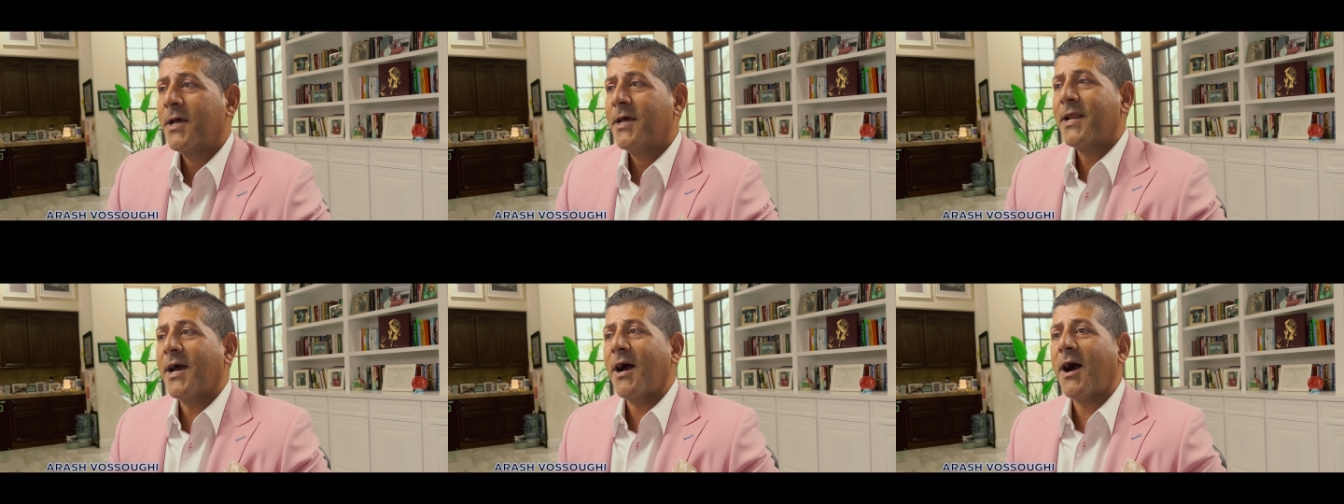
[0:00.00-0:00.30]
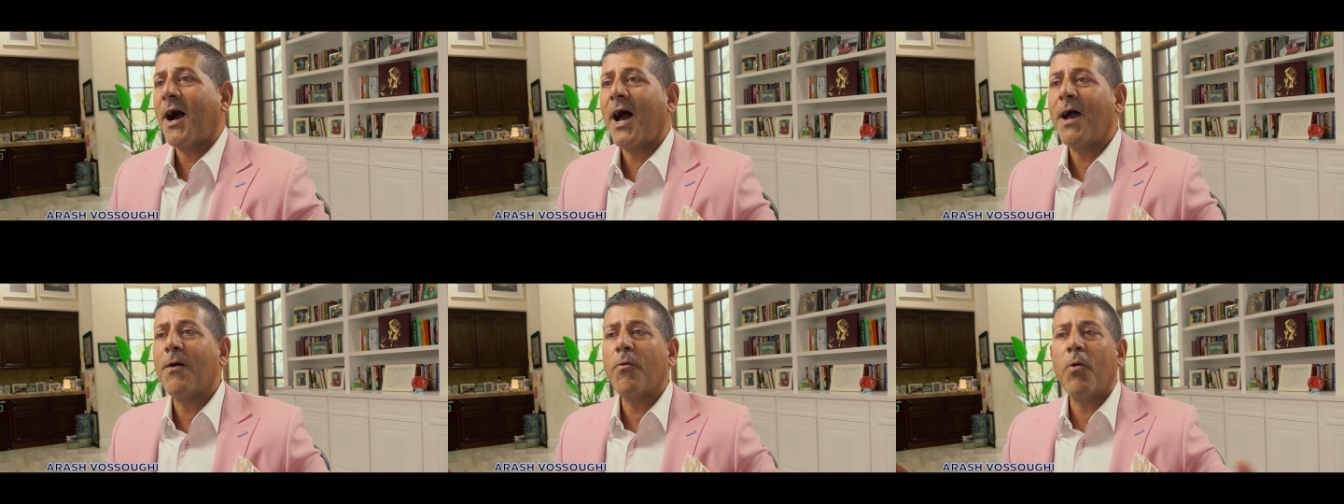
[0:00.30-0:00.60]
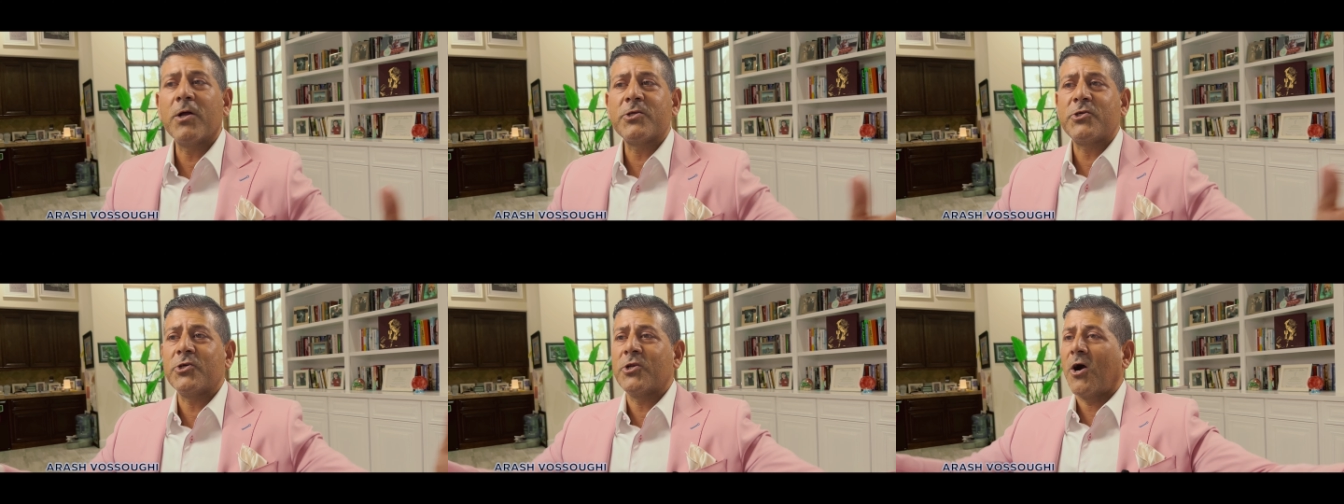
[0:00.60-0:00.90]
Now, I
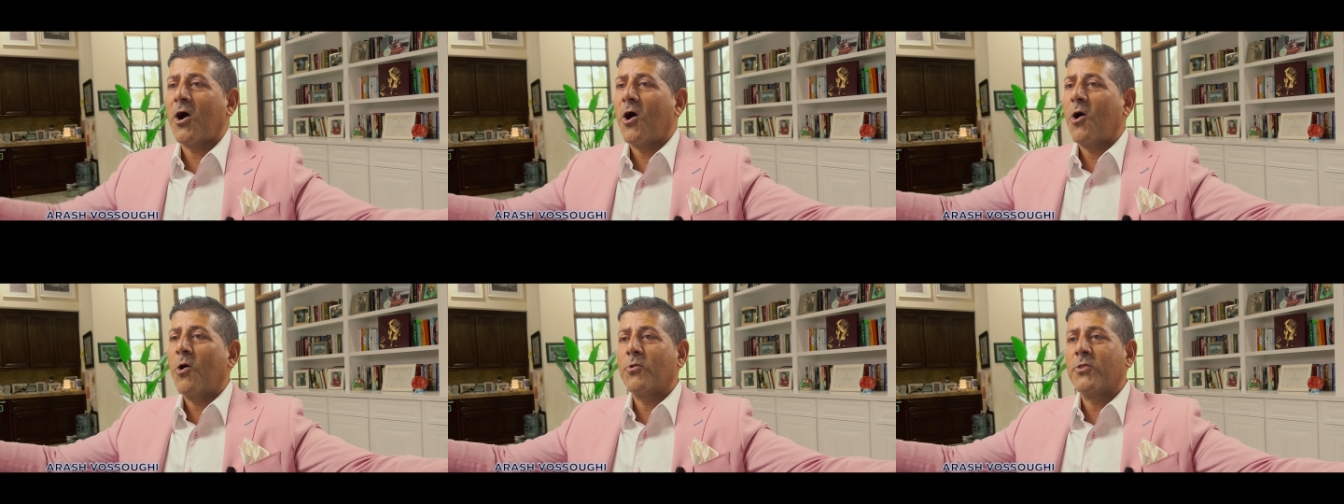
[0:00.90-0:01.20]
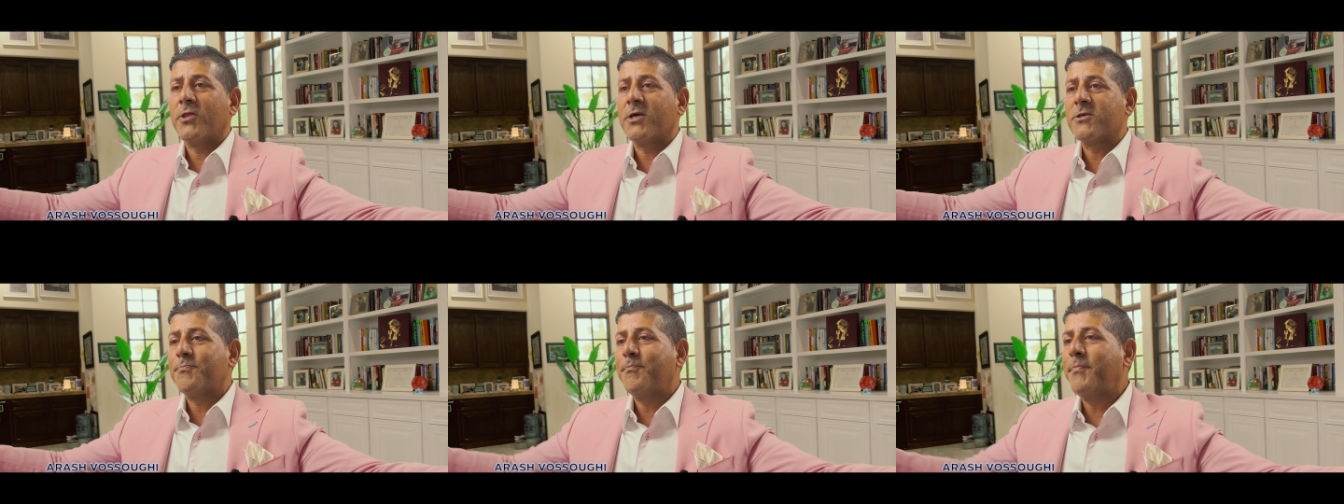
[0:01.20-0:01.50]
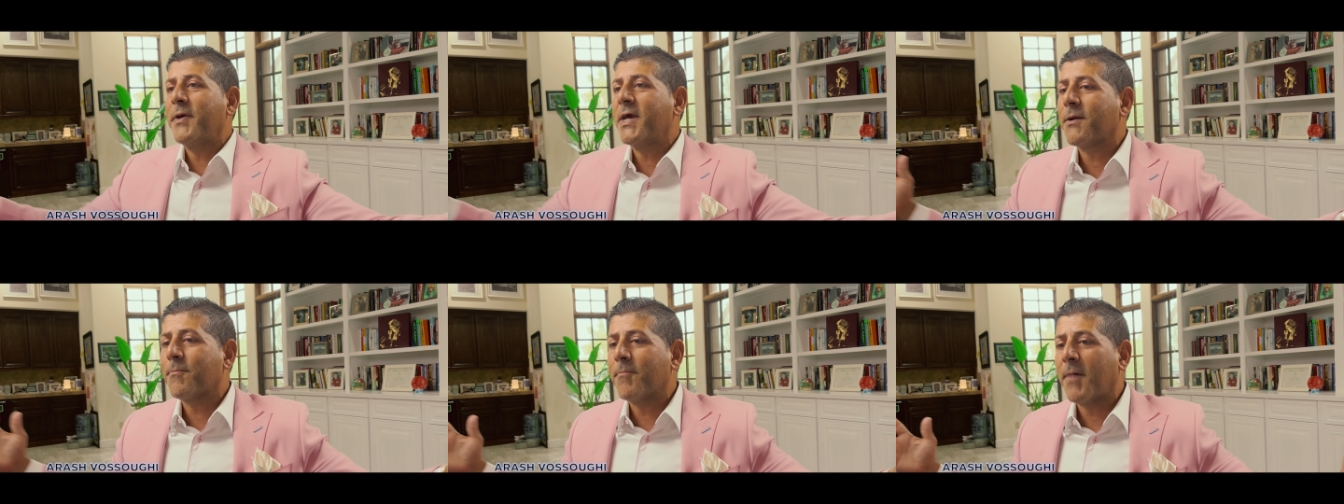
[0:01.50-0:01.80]
want you to own this
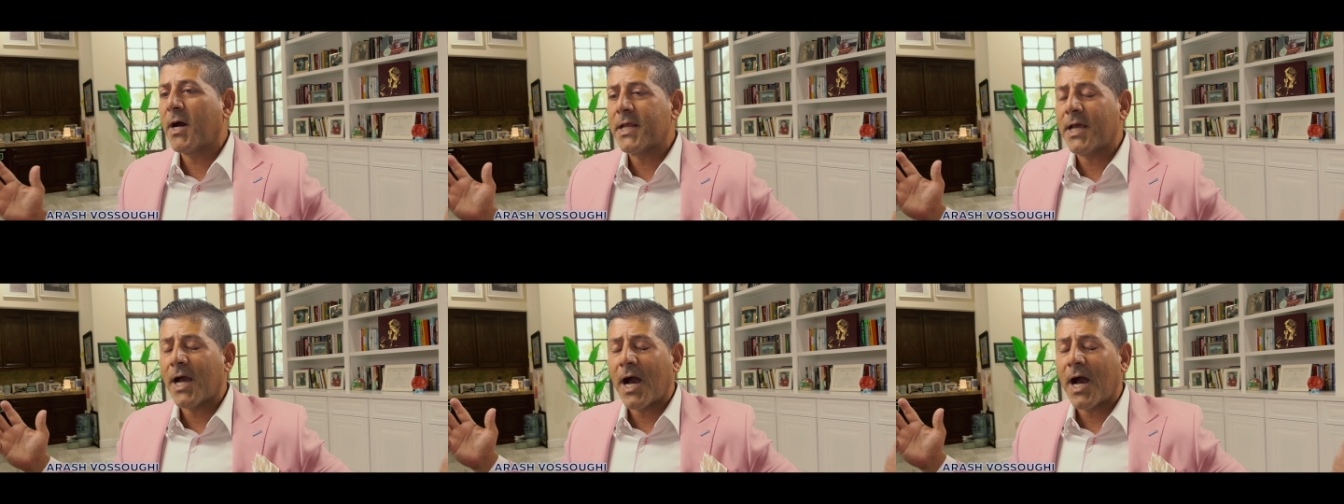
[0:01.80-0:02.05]
big money.